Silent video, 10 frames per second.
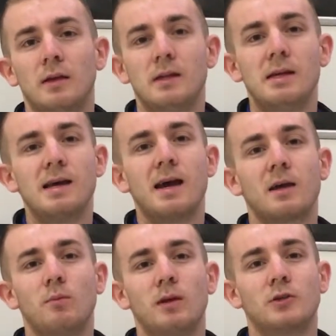UNIAC
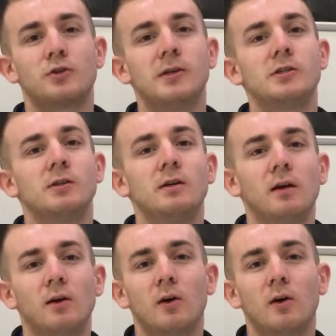administration,